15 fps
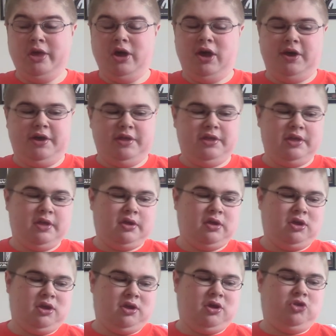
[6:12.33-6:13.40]

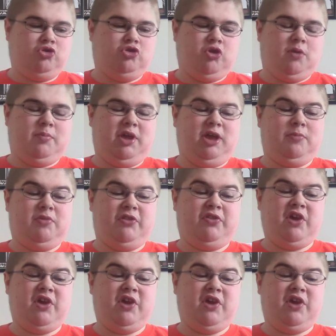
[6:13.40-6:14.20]
but